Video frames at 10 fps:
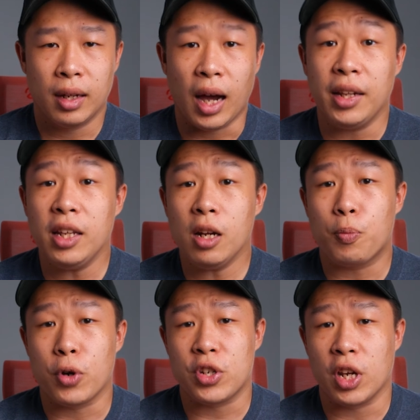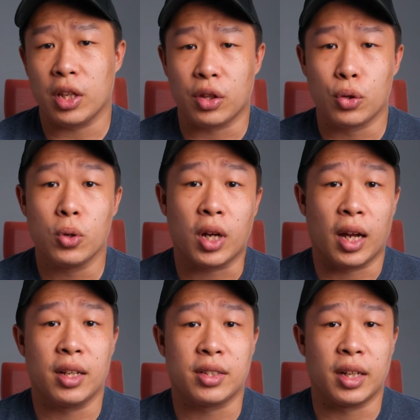I did appreciate the two
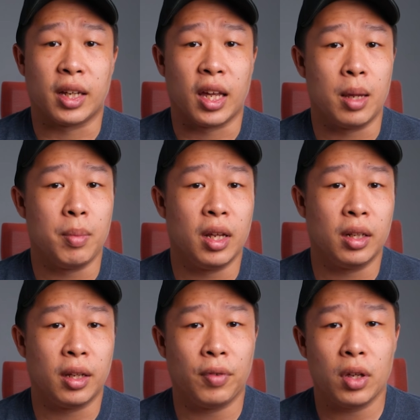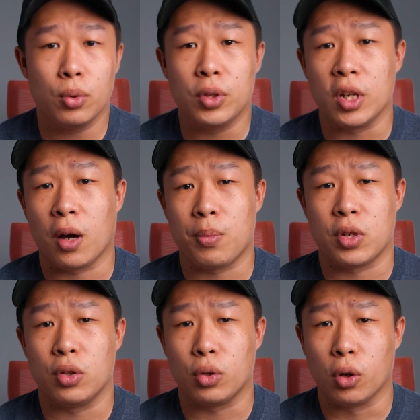colors they came in, giving you the
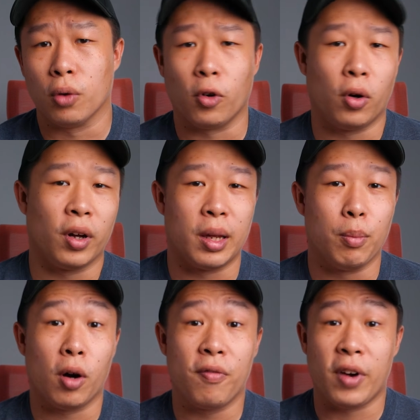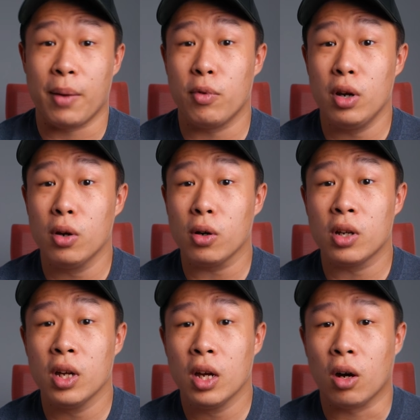option to go for a more vibrant
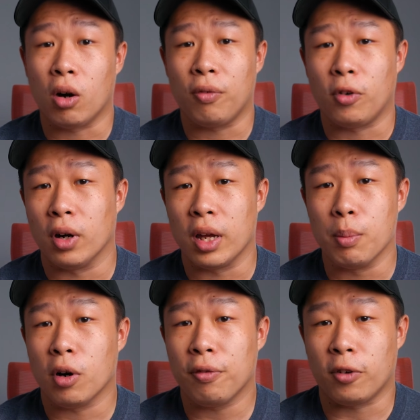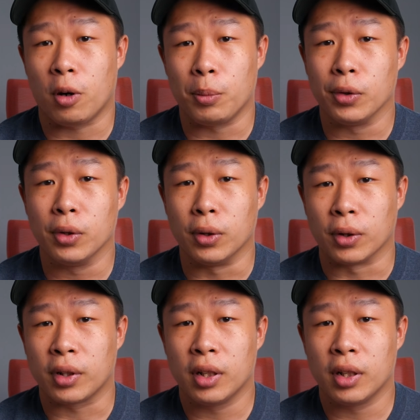look or for a more formal look.